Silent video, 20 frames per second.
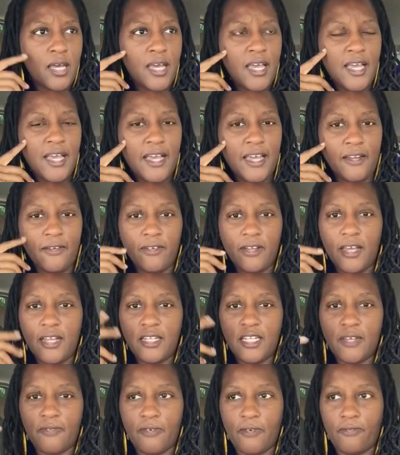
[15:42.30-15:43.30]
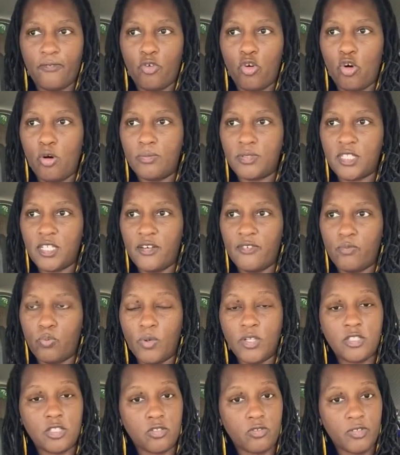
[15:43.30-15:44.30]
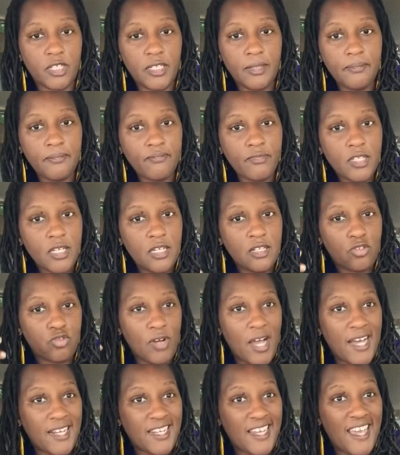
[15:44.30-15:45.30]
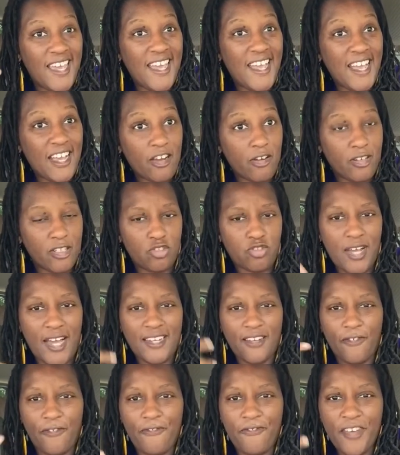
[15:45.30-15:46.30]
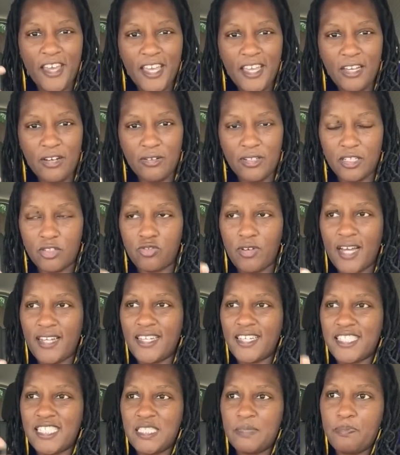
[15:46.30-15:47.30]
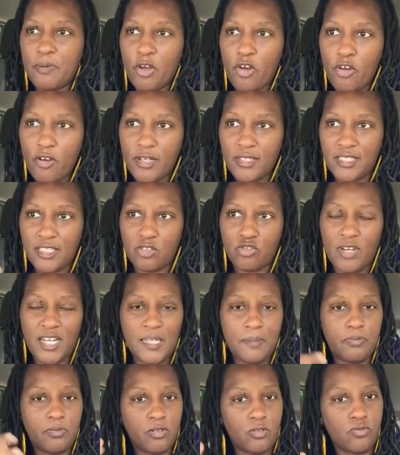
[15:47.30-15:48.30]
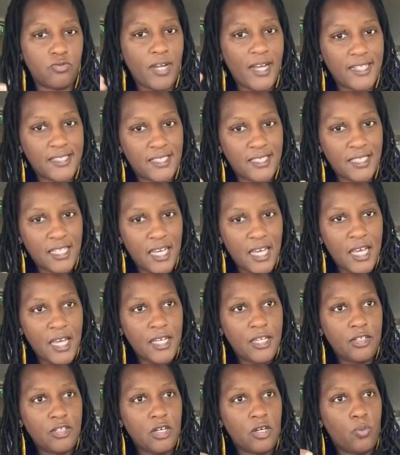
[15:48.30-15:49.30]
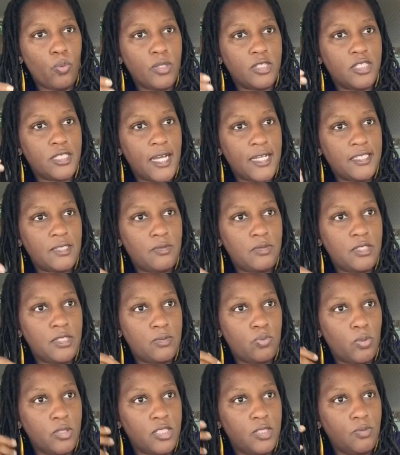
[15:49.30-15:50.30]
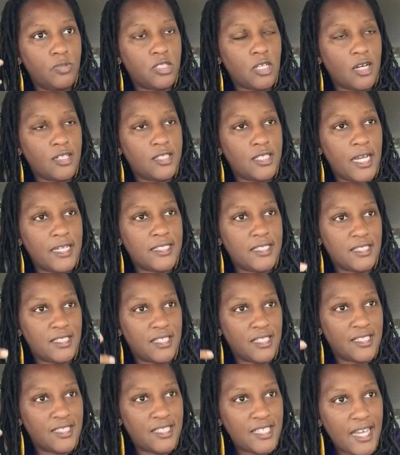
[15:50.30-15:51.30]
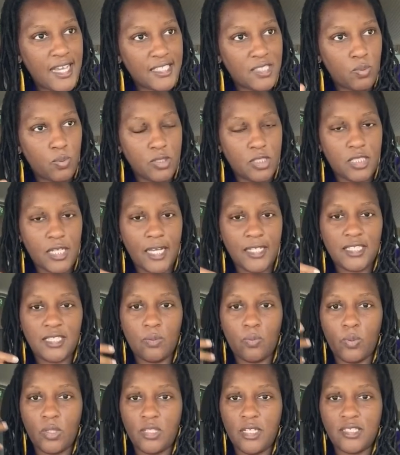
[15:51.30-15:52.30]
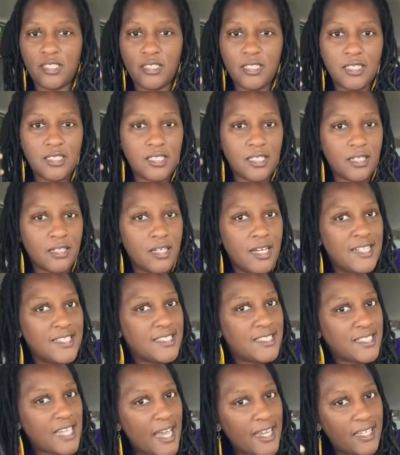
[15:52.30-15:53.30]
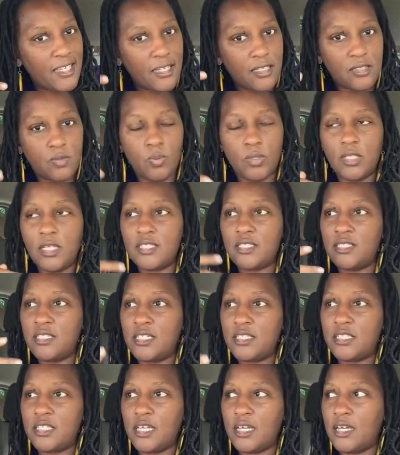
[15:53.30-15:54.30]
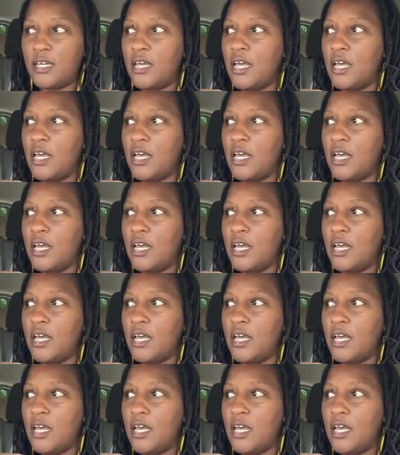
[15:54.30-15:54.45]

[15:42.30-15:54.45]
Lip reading: in different forms of witchery, trying to hear and trying to feel and trying to experience and trying to progress. We start chasing success. We're listening to psychics. We're listening to,